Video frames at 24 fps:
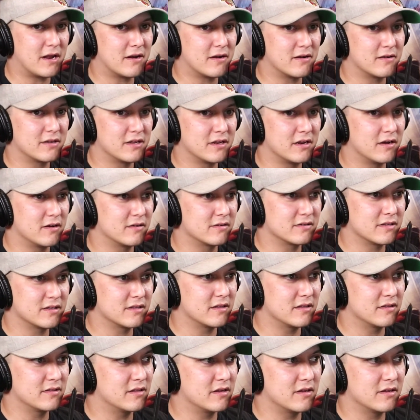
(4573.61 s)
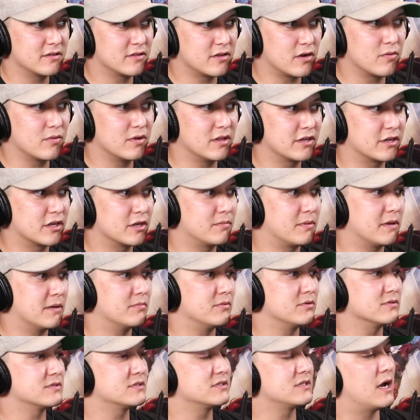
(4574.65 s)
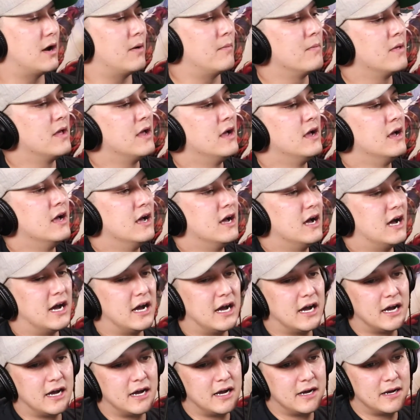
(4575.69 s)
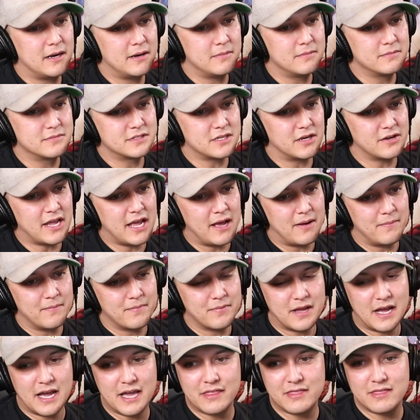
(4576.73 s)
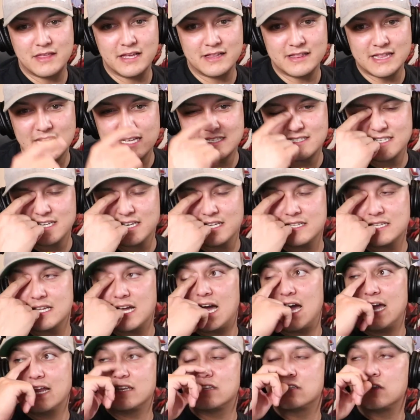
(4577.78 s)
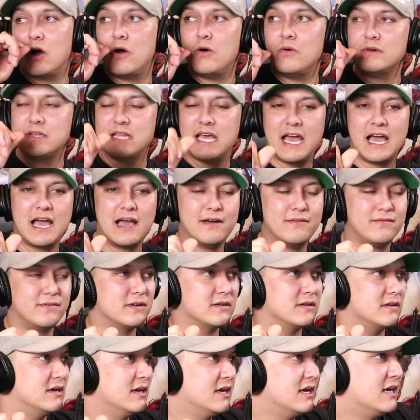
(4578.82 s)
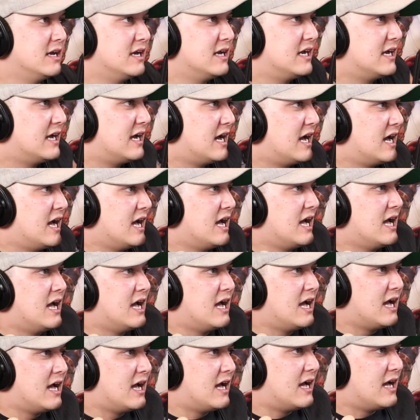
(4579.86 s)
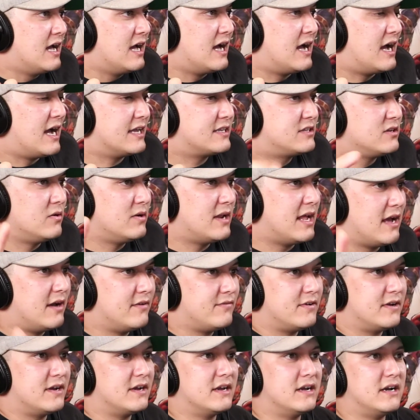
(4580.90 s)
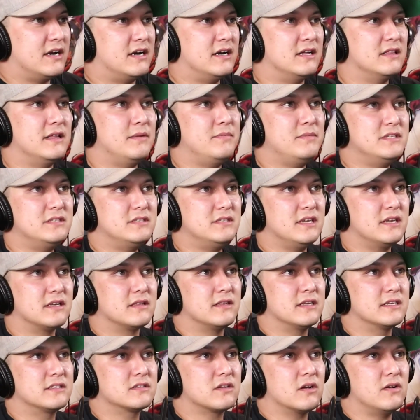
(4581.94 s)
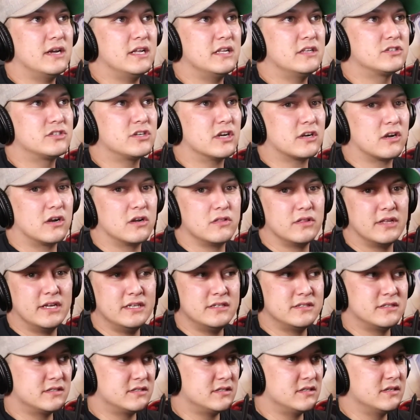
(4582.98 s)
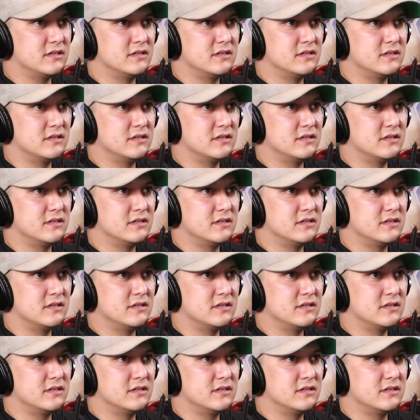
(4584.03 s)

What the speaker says: They're really good people. So yeah, I think that's it. I don't have a let me see. Let's go ahead and check our list.